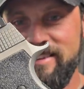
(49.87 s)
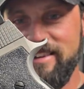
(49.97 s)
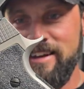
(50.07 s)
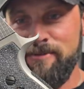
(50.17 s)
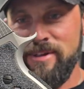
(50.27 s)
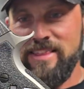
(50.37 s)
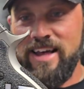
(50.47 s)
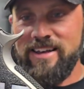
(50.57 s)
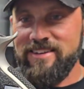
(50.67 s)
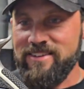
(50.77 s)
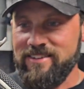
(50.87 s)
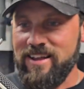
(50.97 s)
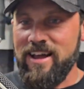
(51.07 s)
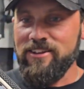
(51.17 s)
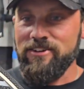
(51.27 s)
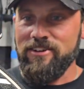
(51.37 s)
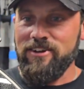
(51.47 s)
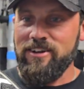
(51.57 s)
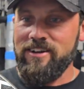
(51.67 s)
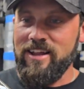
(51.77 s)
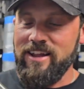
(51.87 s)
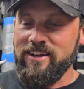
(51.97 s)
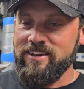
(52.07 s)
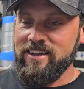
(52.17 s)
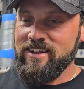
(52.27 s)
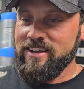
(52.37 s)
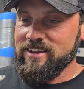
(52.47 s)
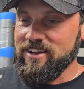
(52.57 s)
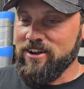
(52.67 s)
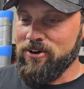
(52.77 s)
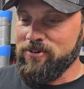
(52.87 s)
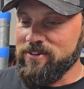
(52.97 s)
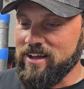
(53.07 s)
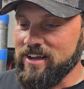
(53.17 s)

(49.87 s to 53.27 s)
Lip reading: Tell me that does not look good. And you know,